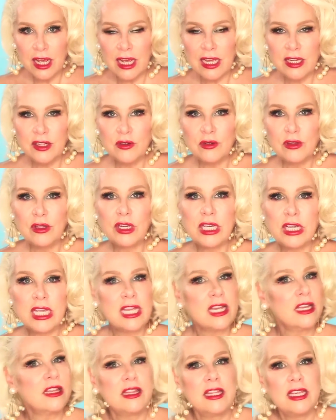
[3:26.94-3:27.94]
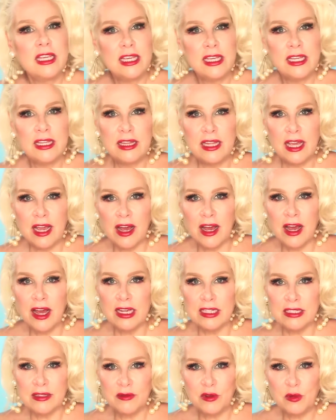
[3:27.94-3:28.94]
And you're looking at in the
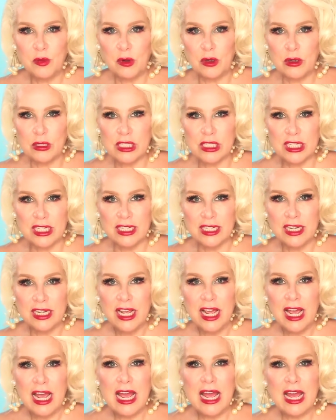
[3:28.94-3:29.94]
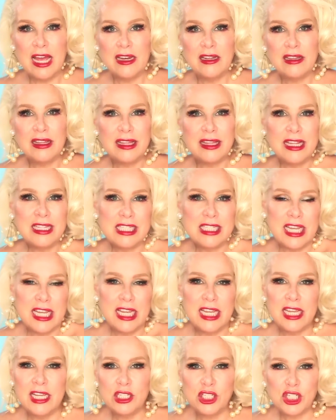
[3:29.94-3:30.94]
eyes of the person. And let's say
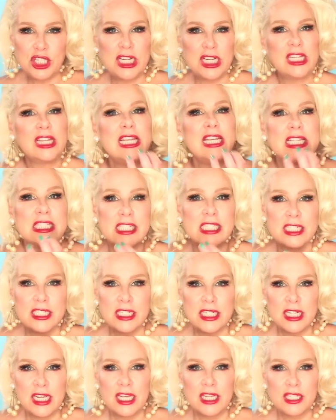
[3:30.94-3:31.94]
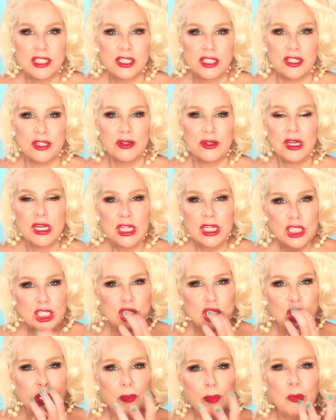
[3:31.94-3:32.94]
he, she leans in to kiss you.
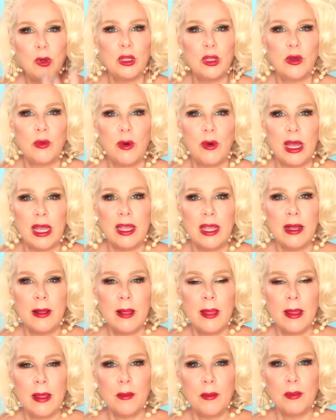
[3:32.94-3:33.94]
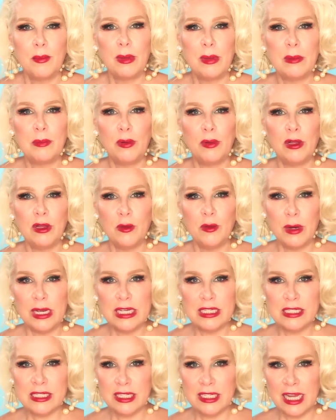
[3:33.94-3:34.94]
Don't pull away, but pull
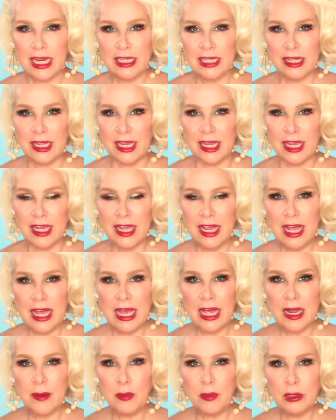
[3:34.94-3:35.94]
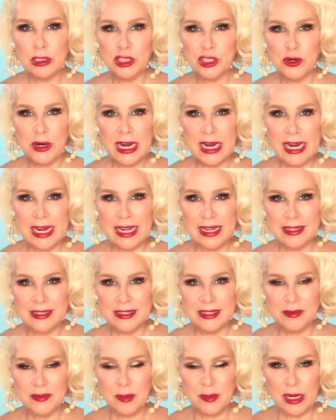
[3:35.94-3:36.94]
away slightly and put your
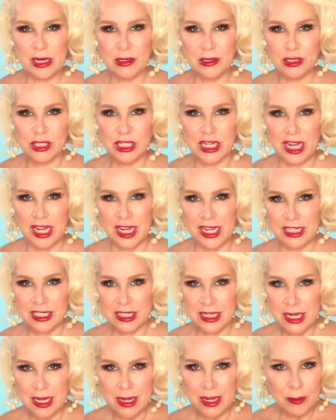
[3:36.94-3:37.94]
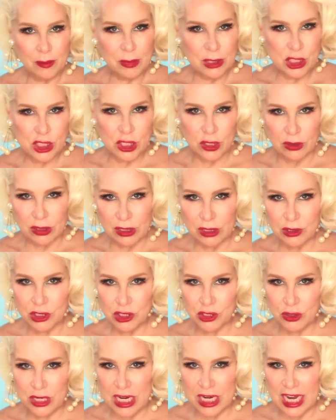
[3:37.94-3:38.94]
hands by your side. But don't
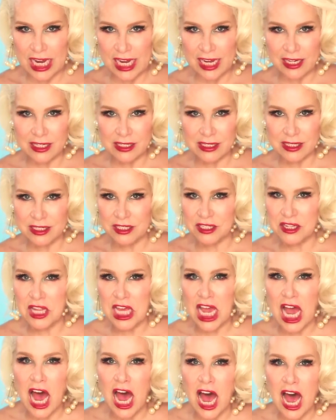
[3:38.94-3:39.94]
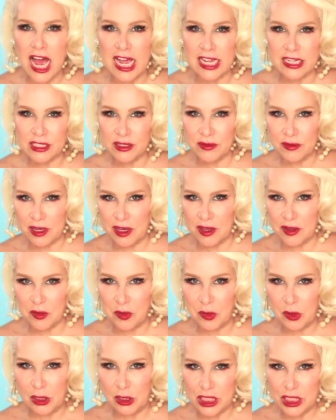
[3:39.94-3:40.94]
lose your gaze into the eyes of the other
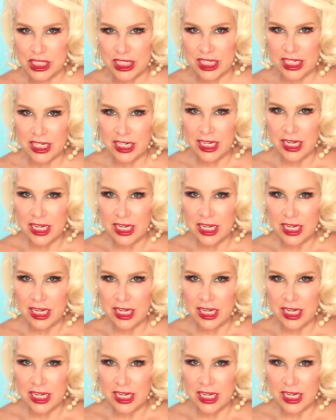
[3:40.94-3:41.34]
person.